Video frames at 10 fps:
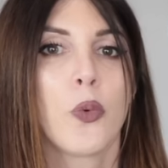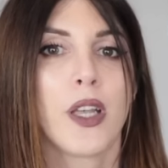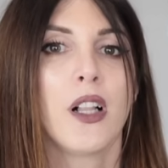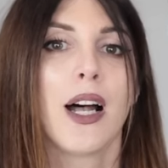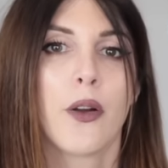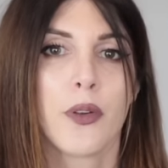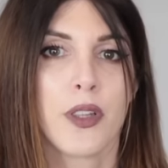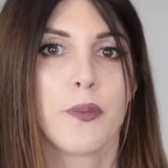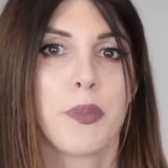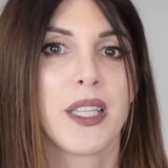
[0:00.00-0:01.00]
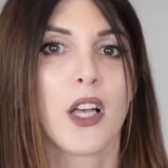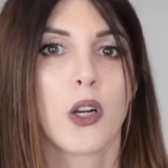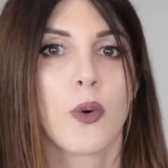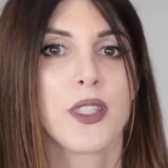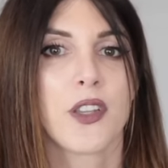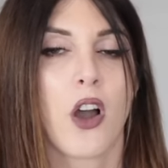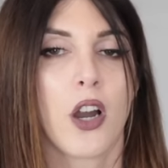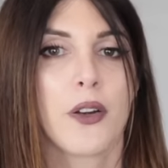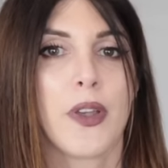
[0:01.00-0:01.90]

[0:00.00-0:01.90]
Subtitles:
wheel, however the beadlock ones are